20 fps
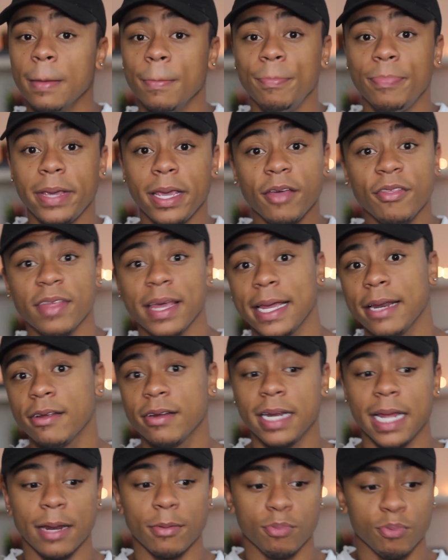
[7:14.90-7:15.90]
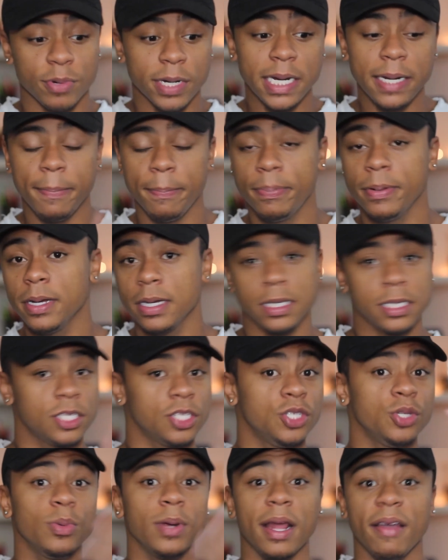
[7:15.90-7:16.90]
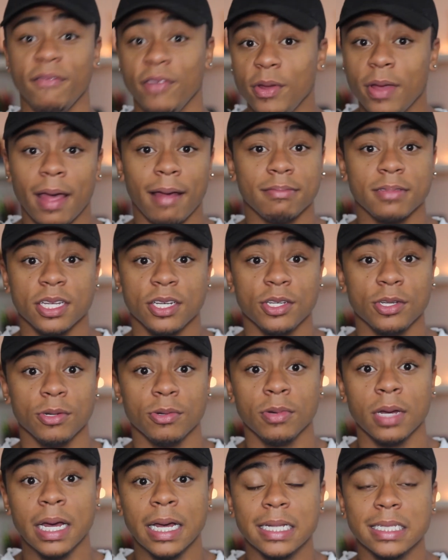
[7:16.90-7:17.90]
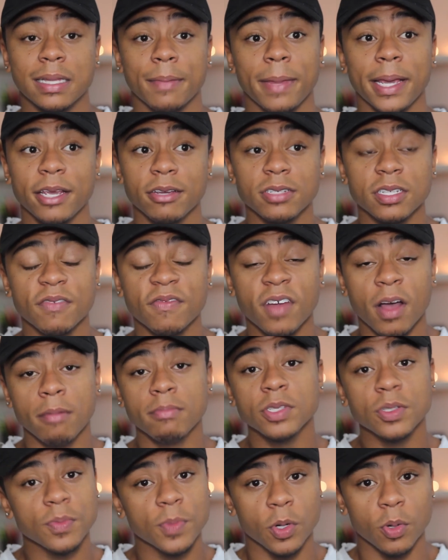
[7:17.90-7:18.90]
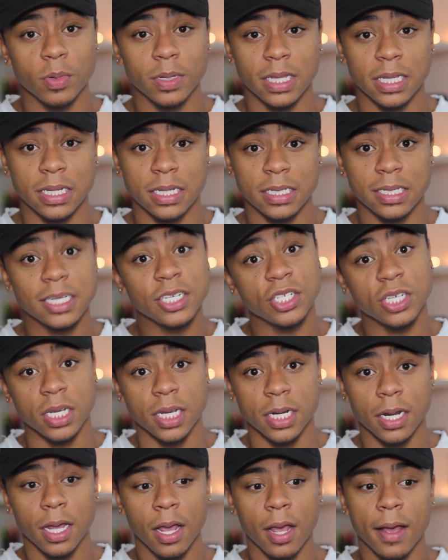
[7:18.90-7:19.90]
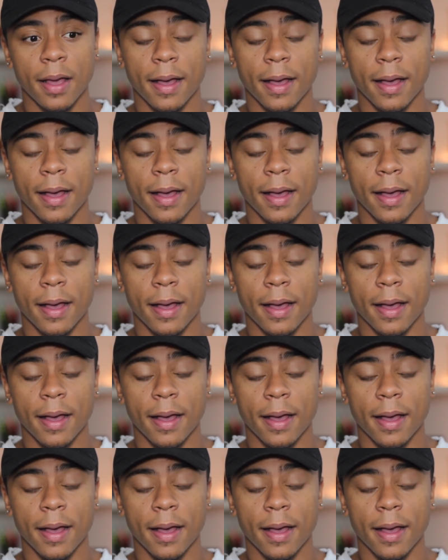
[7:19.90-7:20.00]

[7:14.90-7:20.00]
be on the internet, read books, do whatever you have to do to make yourself comfortable with the decision,